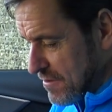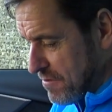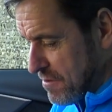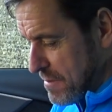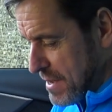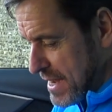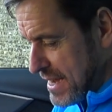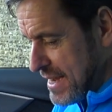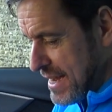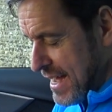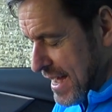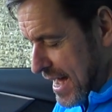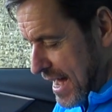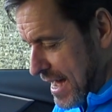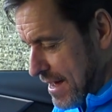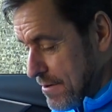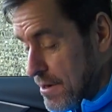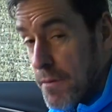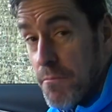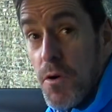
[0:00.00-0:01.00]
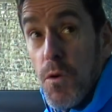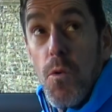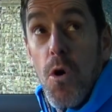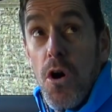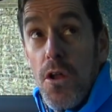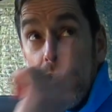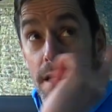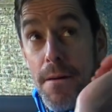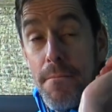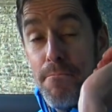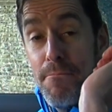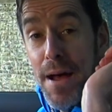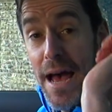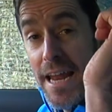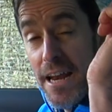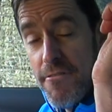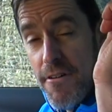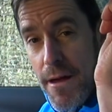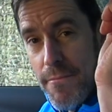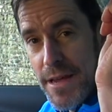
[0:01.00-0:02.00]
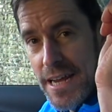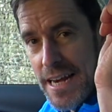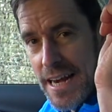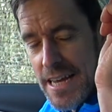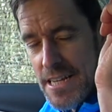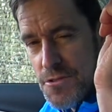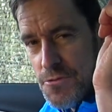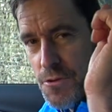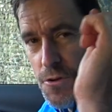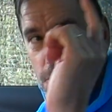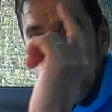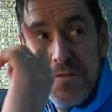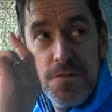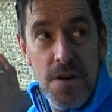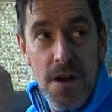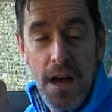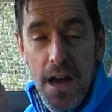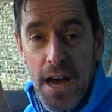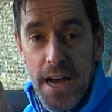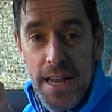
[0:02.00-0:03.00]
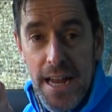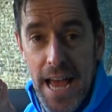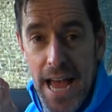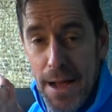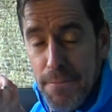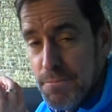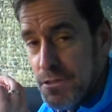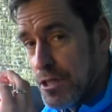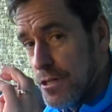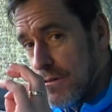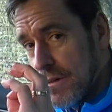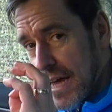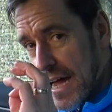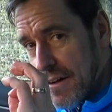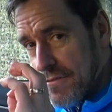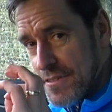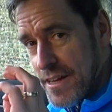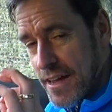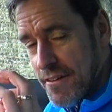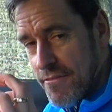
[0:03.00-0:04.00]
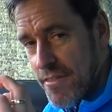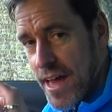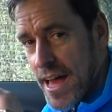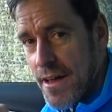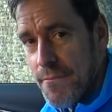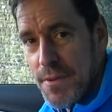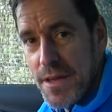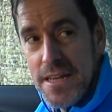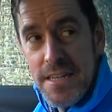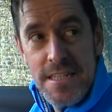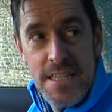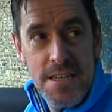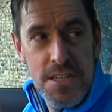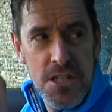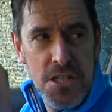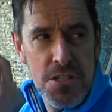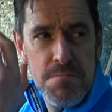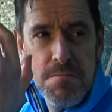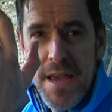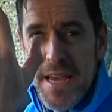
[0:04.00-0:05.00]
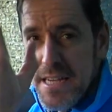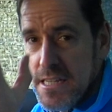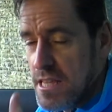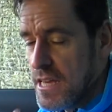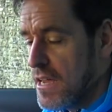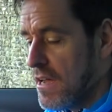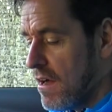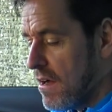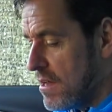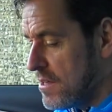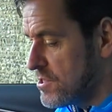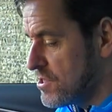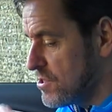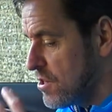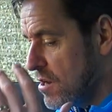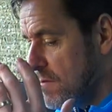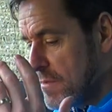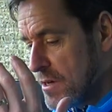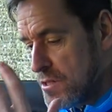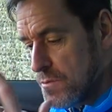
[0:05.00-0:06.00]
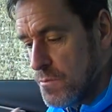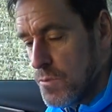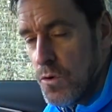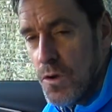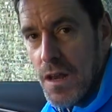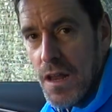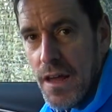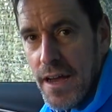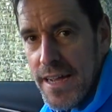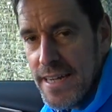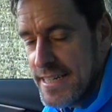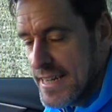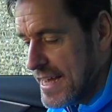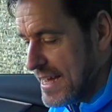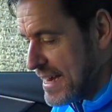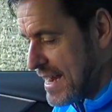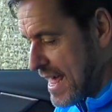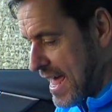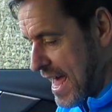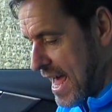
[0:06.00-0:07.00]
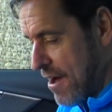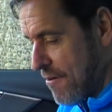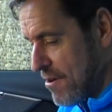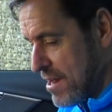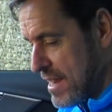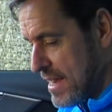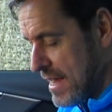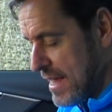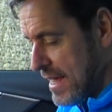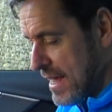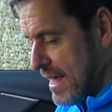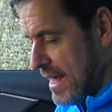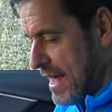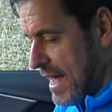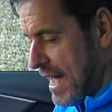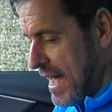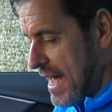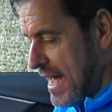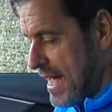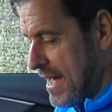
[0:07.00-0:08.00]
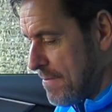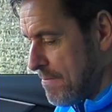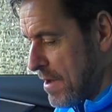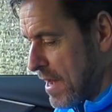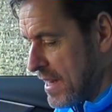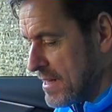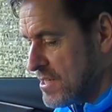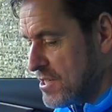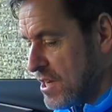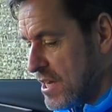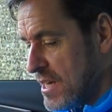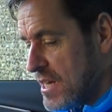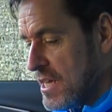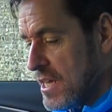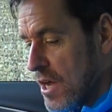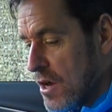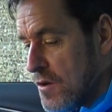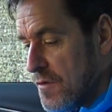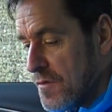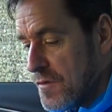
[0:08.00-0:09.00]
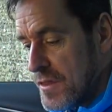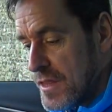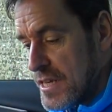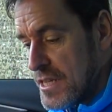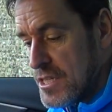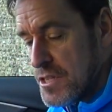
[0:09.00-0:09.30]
for me. Number one, panoramic glass roof. I absolutely have to have that because it just makes the car so much more light and airy. I'd certainly go for the